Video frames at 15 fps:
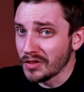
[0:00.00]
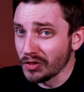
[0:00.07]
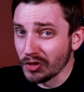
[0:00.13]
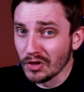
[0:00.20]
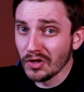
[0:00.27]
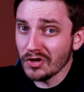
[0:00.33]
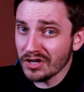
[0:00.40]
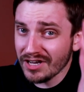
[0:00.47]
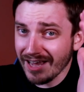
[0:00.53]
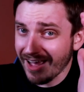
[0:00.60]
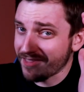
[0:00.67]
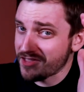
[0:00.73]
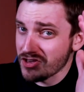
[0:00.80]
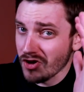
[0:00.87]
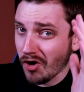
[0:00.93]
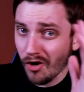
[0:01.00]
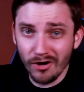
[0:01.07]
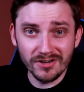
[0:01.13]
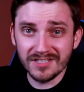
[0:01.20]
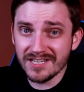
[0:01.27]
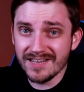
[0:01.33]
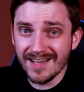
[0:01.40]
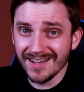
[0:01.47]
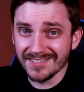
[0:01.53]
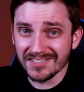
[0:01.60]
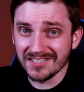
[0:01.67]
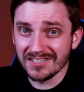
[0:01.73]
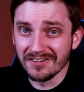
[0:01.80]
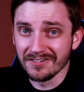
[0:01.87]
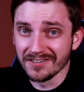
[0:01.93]
Look at the RTS
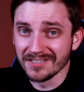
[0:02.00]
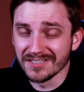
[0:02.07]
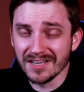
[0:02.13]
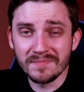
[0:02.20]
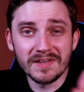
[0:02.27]
series.